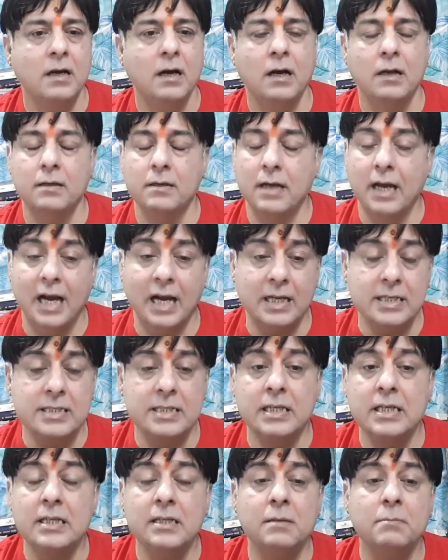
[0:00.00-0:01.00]
and
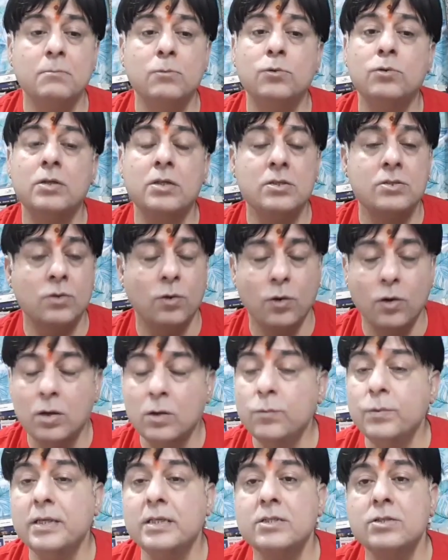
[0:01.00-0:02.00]
actually the moon is
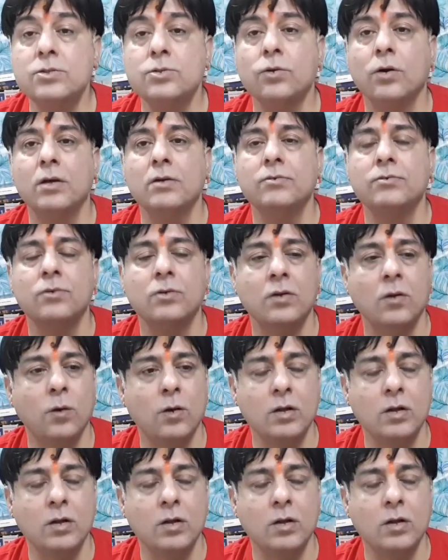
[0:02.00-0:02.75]
always joyful,